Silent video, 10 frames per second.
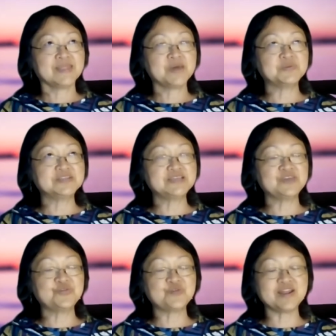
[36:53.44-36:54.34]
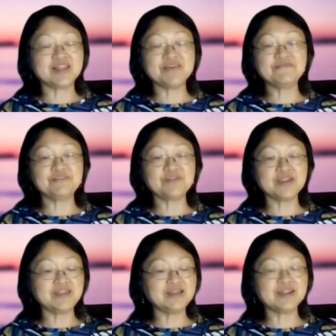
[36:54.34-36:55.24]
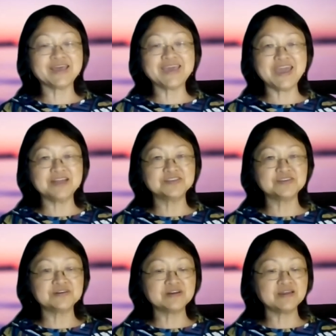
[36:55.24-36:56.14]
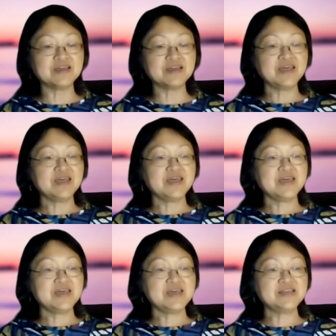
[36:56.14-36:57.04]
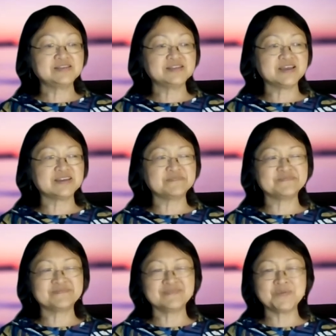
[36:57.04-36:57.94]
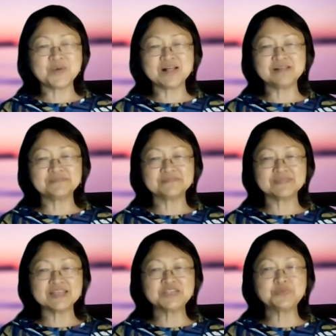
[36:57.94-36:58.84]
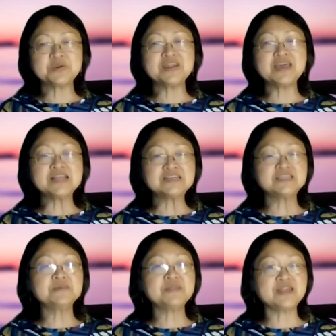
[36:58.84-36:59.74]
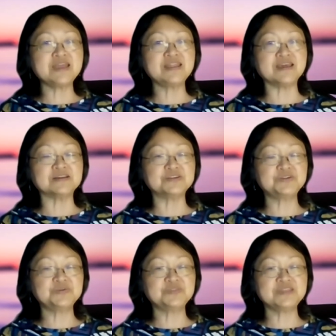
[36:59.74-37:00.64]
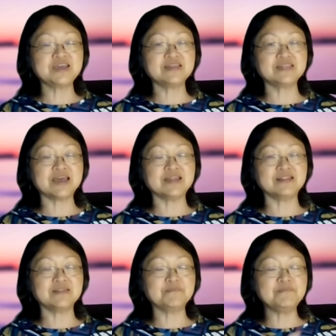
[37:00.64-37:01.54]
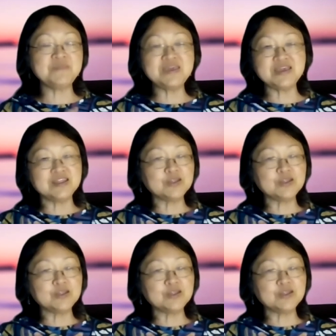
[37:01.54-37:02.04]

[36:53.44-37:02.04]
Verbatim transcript: I would say life-threatening, like cancer. It's like, well, it's pretty intimidating to think that me,